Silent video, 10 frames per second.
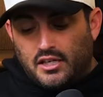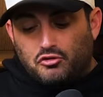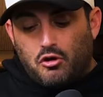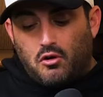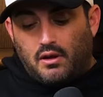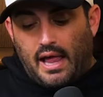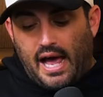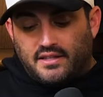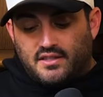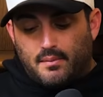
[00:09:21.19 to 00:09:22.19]
Intro
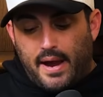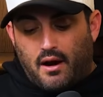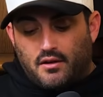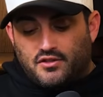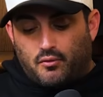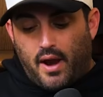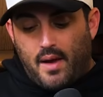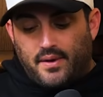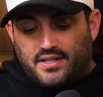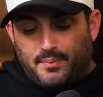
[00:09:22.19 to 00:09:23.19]
class,
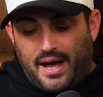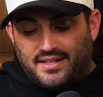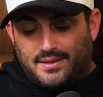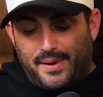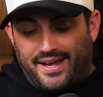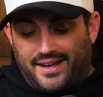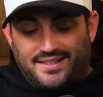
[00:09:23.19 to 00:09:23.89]
ceramics, pasta making,